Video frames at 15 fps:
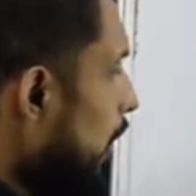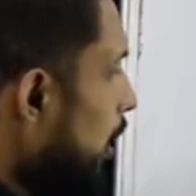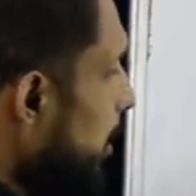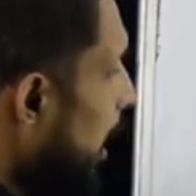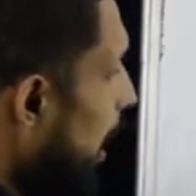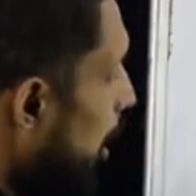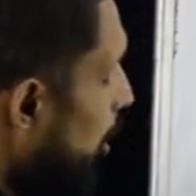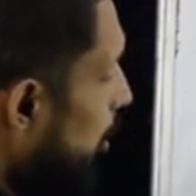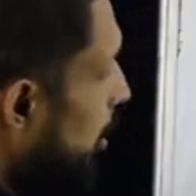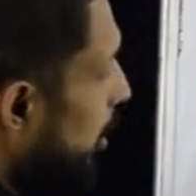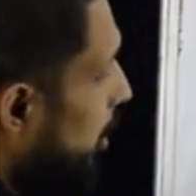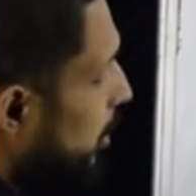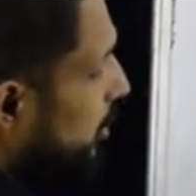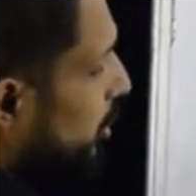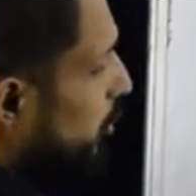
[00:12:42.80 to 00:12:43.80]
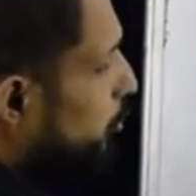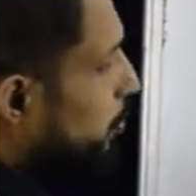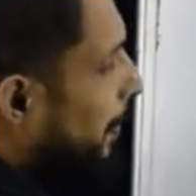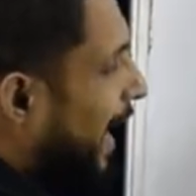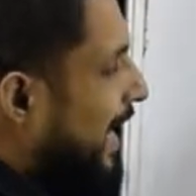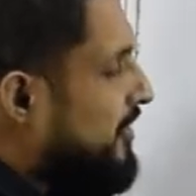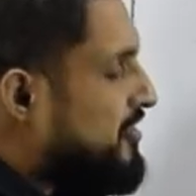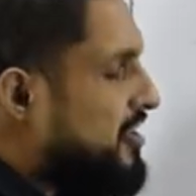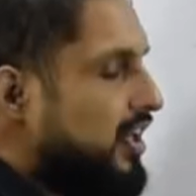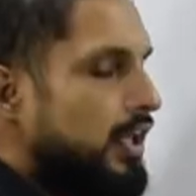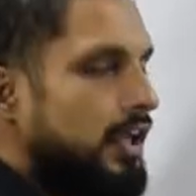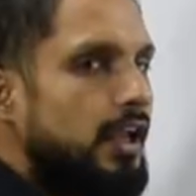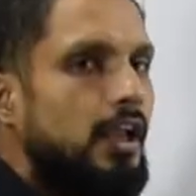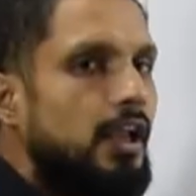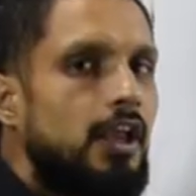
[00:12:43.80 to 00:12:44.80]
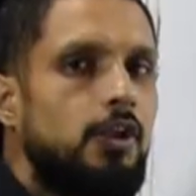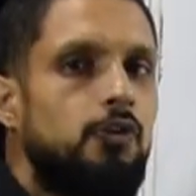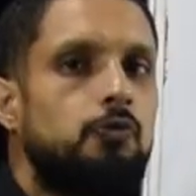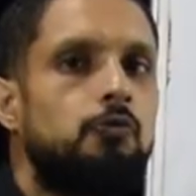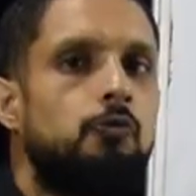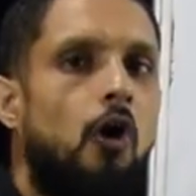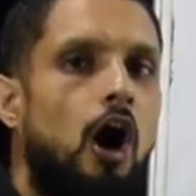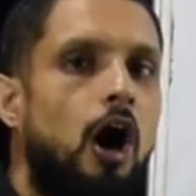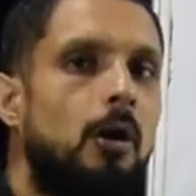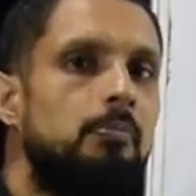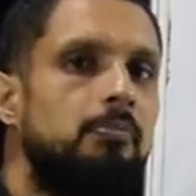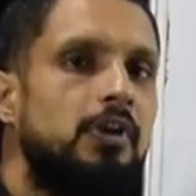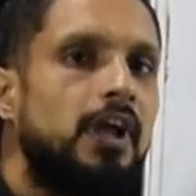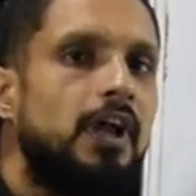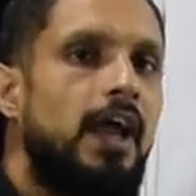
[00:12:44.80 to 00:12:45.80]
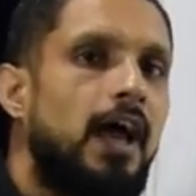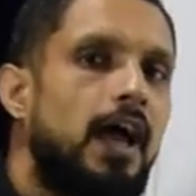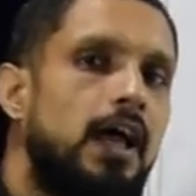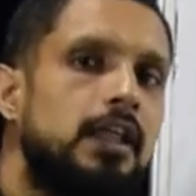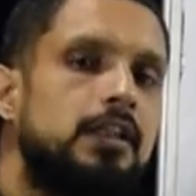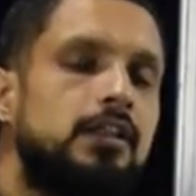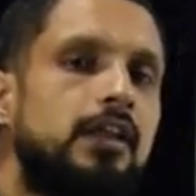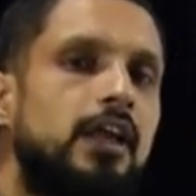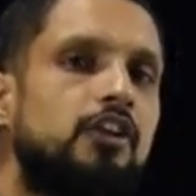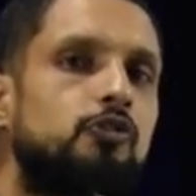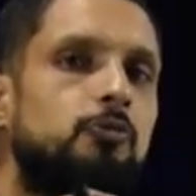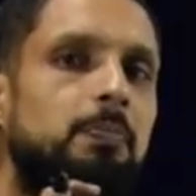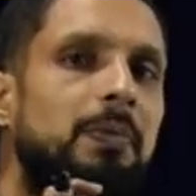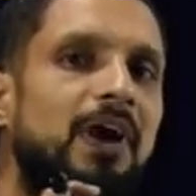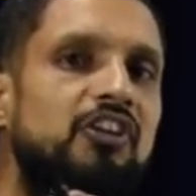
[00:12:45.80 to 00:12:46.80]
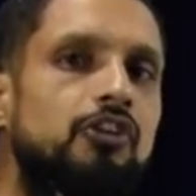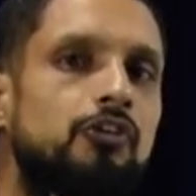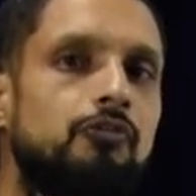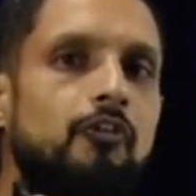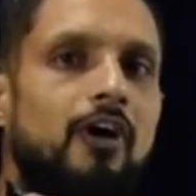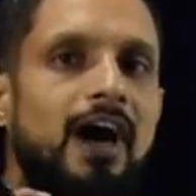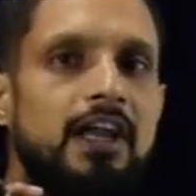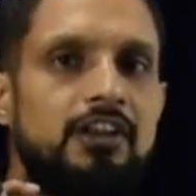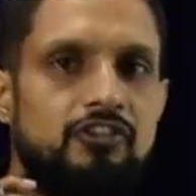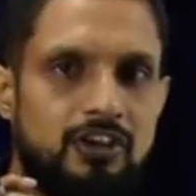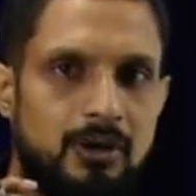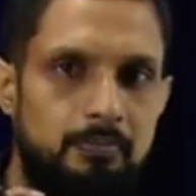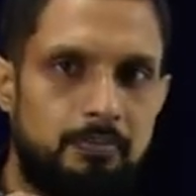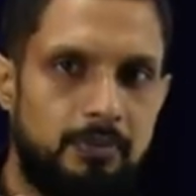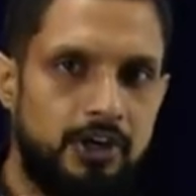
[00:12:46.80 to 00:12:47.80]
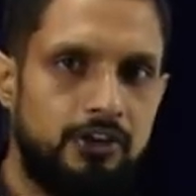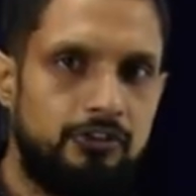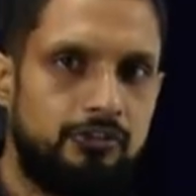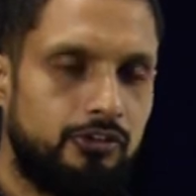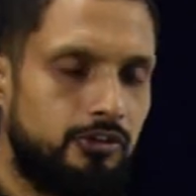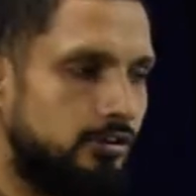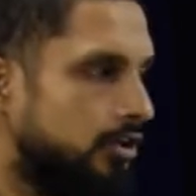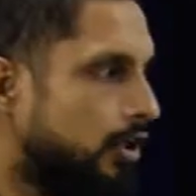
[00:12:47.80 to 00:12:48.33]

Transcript: Now, this mycelium is formed at a specified temperature.